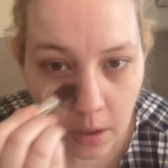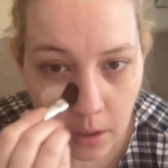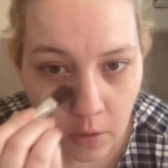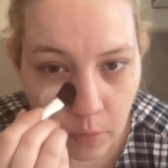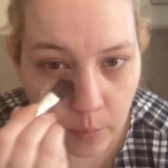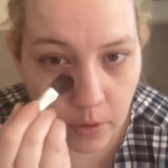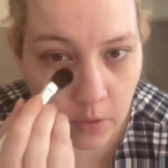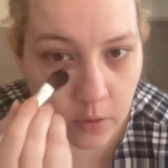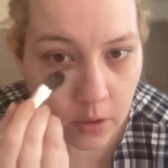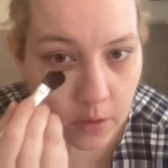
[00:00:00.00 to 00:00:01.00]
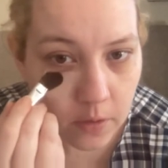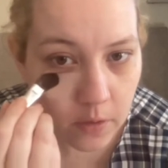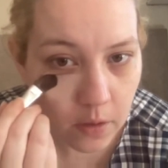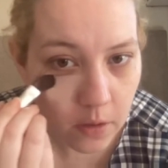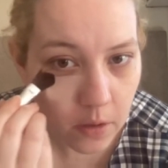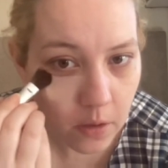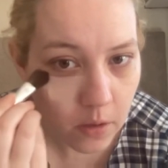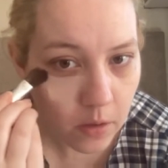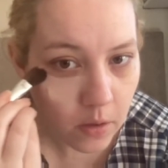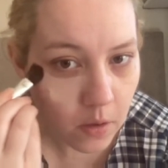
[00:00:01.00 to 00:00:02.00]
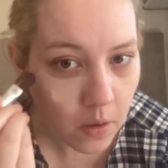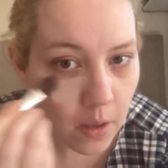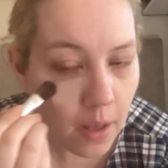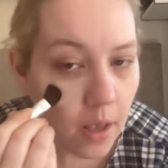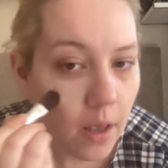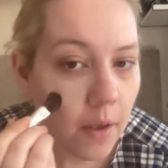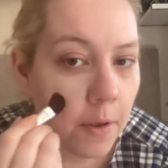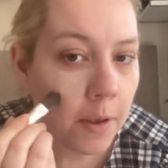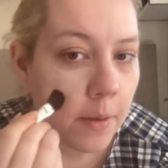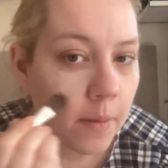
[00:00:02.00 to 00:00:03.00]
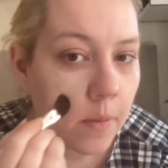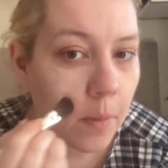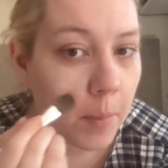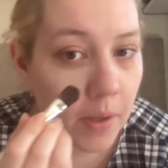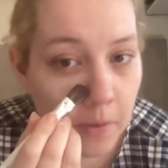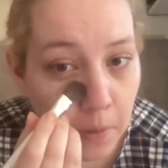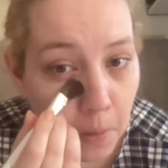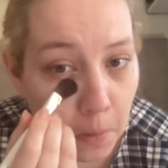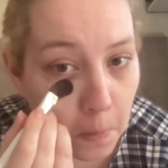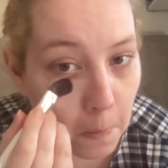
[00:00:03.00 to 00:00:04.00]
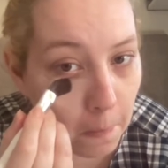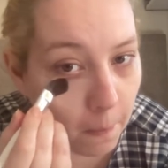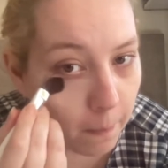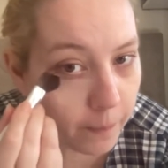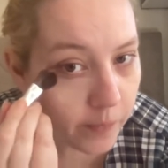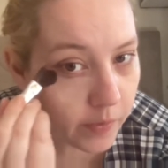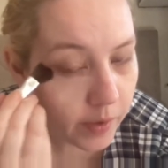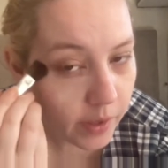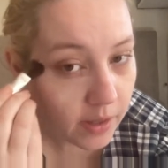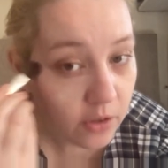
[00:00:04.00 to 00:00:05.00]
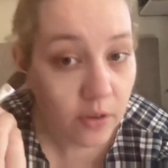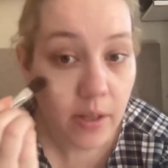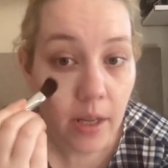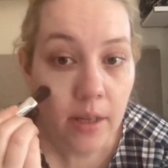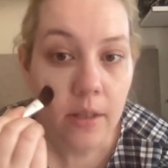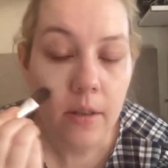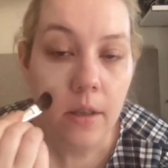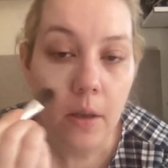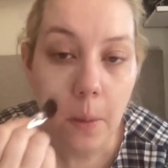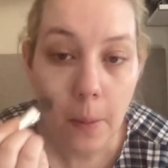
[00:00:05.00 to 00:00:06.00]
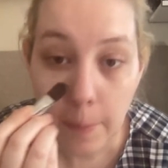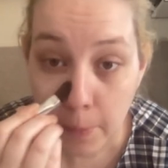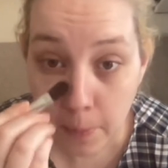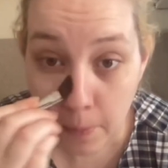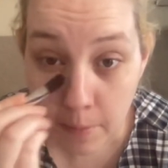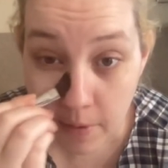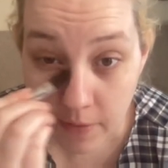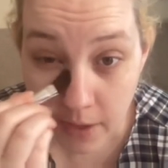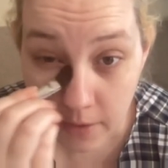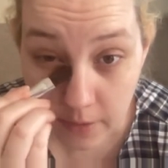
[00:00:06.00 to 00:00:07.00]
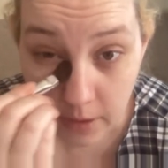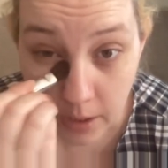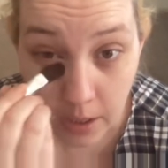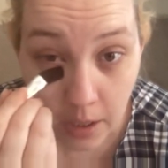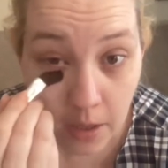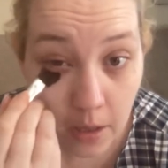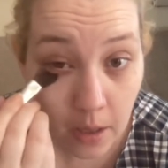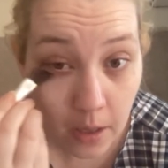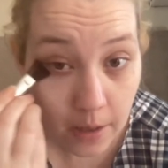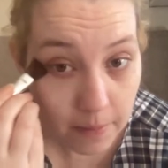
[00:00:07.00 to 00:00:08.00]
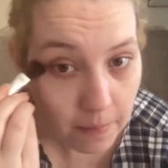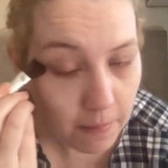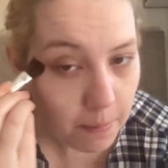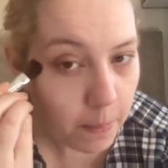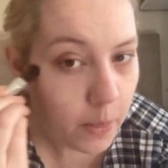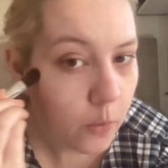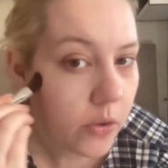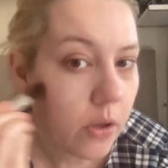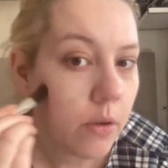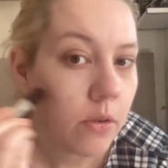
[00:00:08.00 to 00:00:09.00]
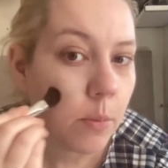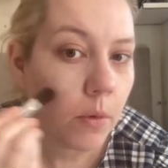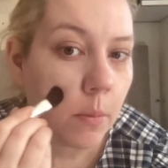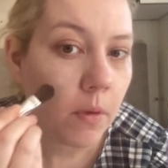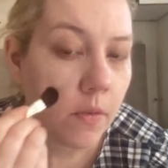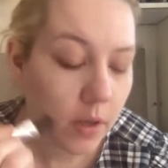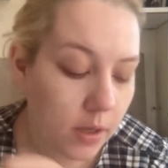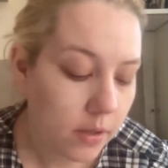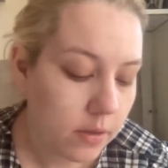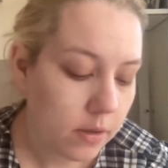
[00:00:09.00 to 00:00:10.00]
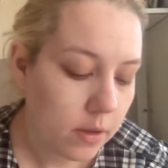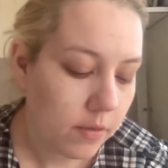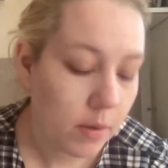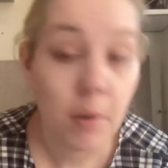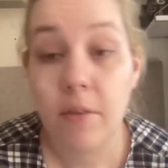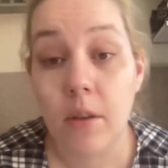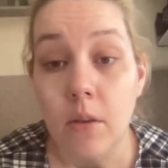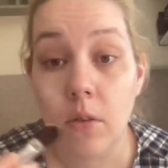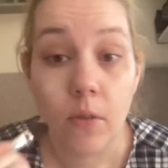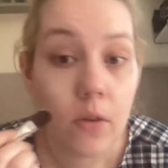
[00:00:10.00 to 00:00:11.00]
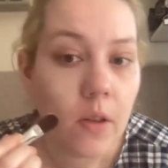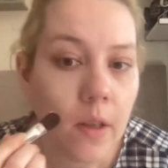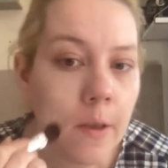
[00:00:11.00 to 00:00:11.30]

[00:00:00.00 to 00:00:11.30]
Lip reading: E.L.F brushes and the blender. So literally anything I put on my face today, or use to put on my face, other than my fingers obviously,